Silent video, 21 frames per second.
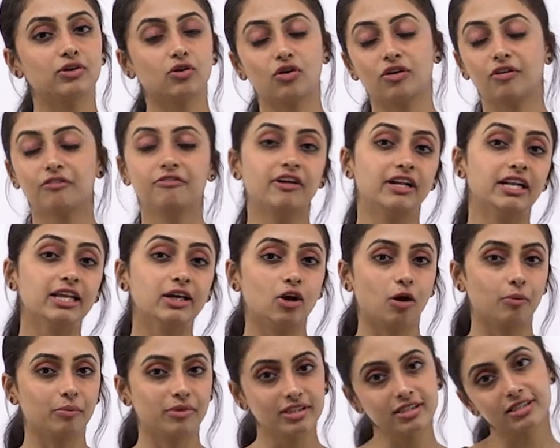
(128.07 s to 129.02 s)
or a funny
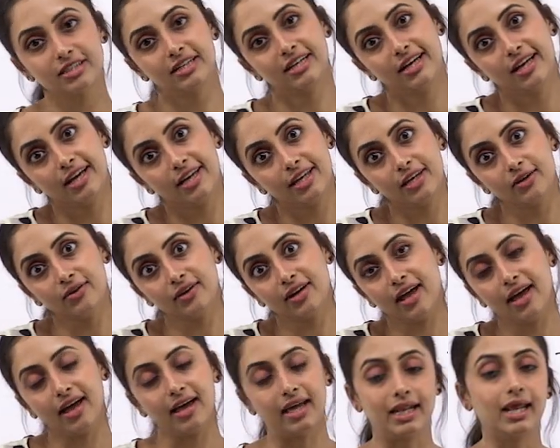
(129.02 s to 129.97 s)
comment, you
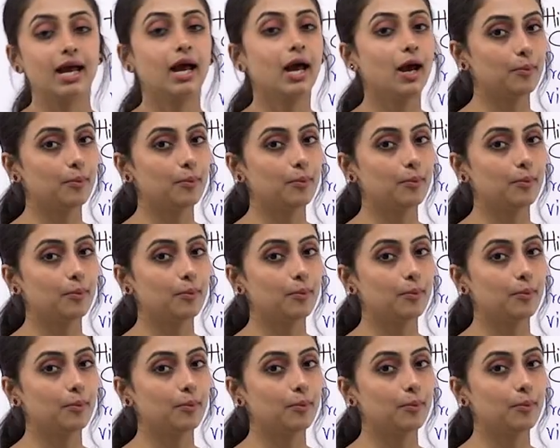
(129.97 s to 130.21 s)
can.